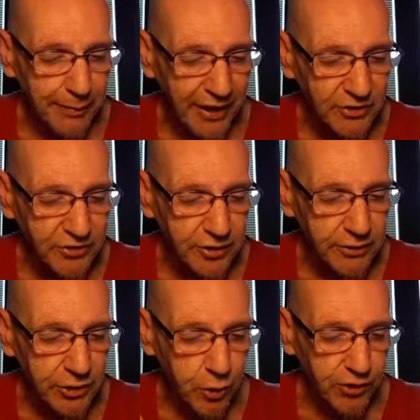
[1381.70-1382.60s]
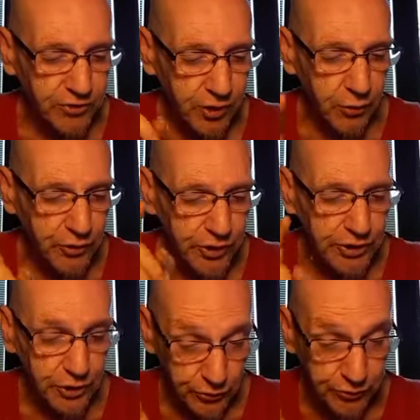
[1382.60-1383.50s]
of Medicine, drugs known to
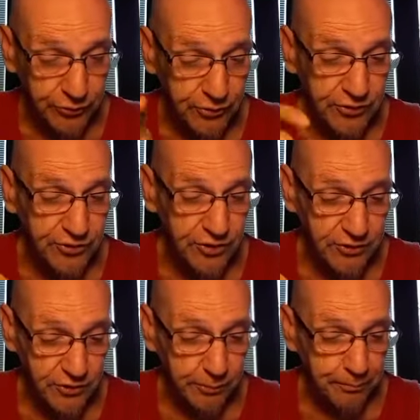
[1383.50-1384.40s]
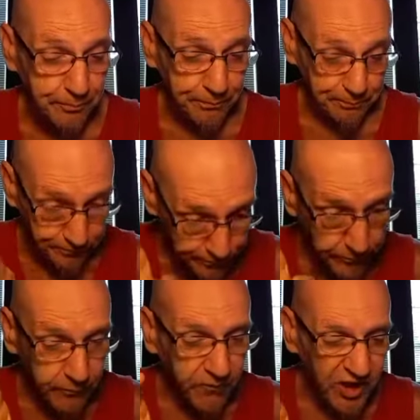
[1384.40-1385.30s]
use the system
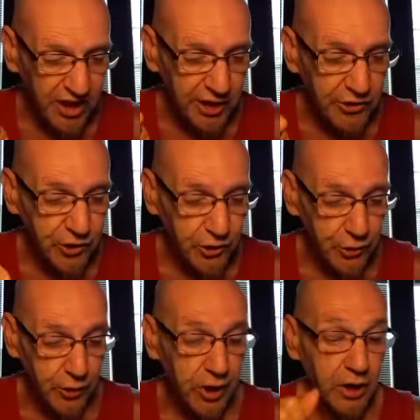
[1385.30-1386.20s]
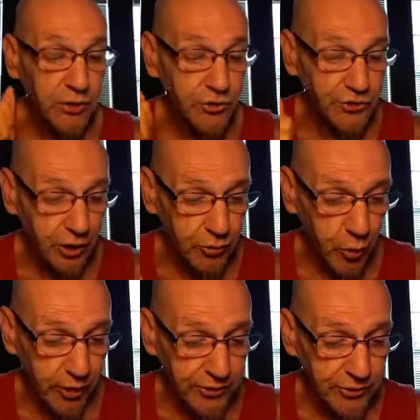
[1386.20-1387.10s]
include
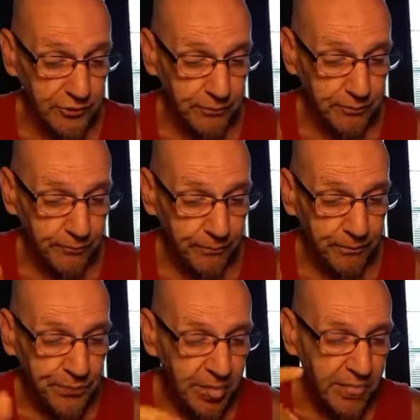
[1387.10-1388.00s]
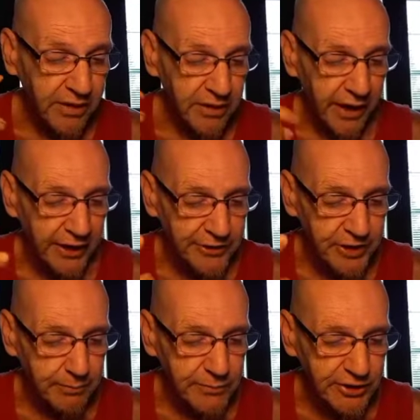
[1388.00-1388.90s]
steroids,
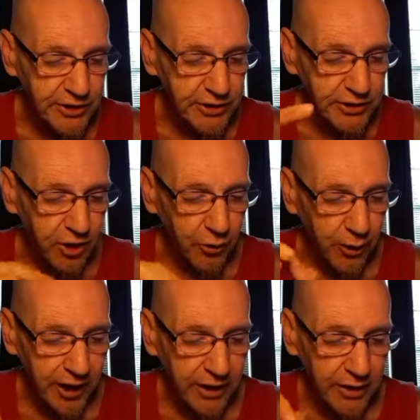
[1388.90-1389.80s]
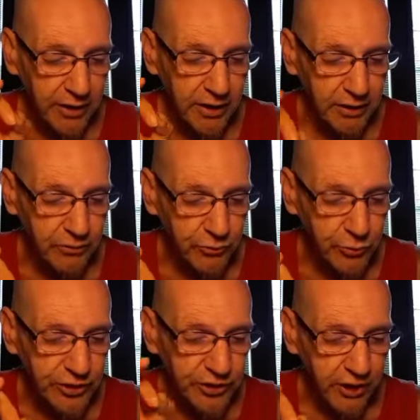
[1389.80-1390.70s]
HMG-CoA
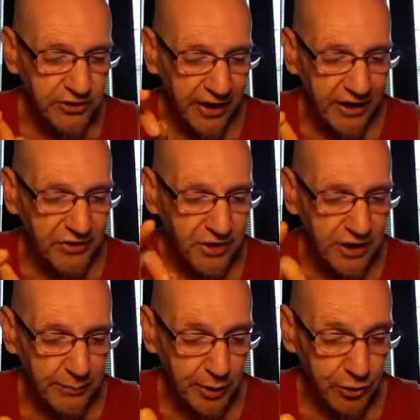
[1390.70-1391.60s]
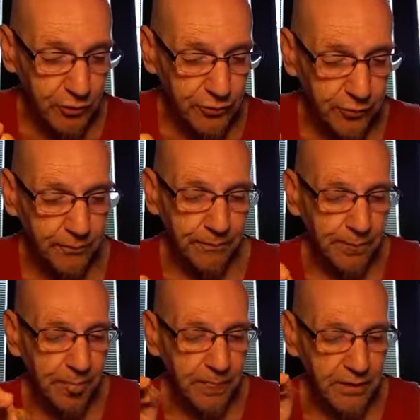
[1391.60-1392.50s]
reductase inhibitors,
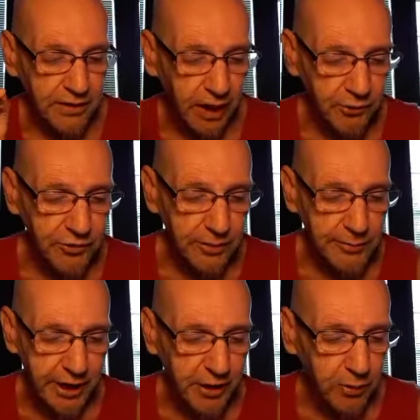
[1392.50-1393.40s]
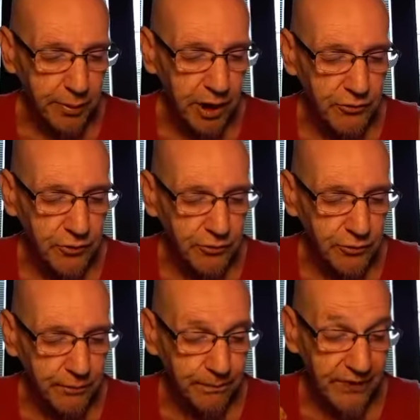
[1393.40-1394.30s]
calcium channel
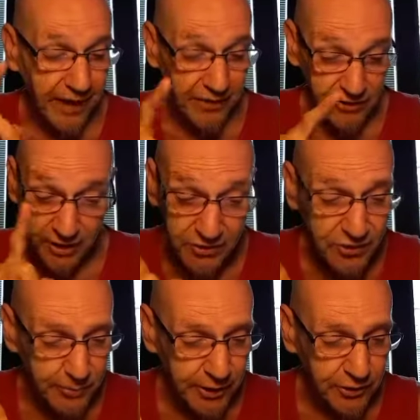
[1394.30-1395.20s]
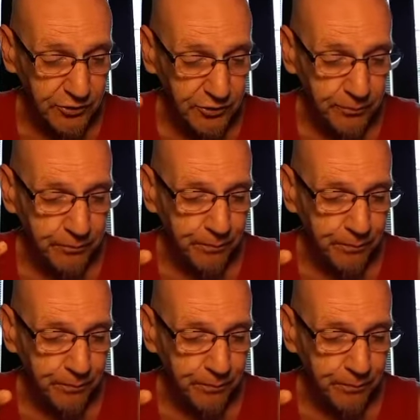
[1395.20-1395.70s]
blockers, antihistamines,